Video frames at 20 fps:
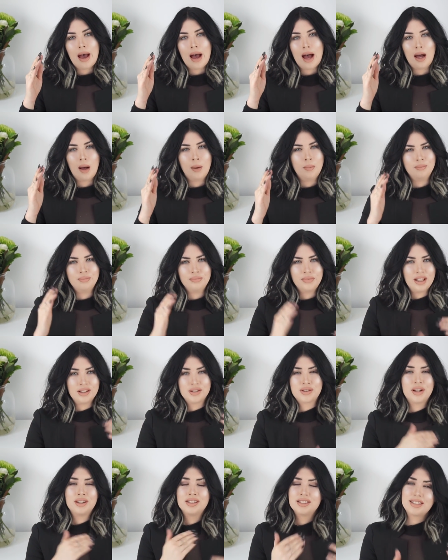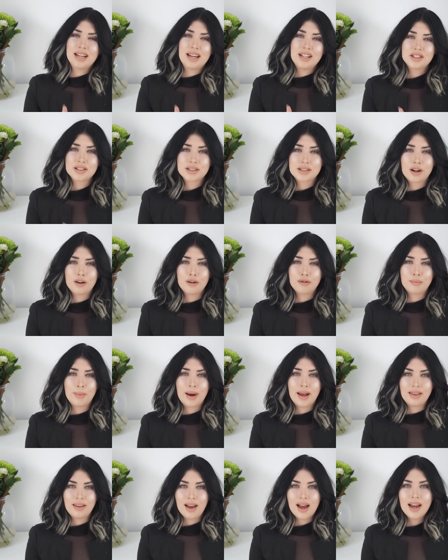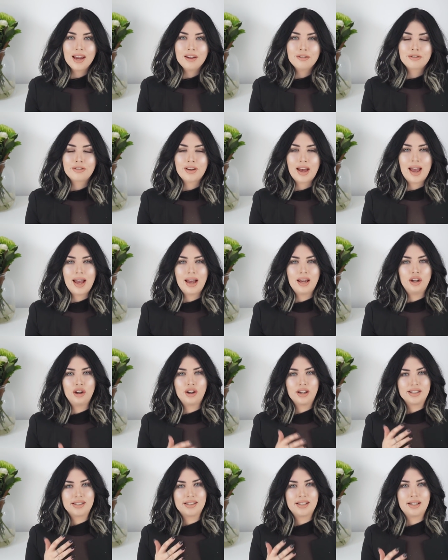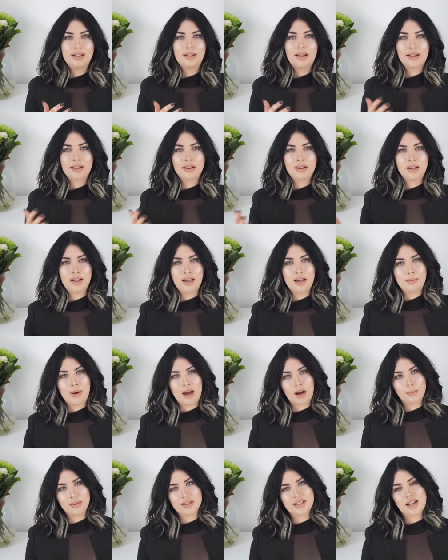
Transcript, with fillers: um, in certain stages of my life and you can see like the amount of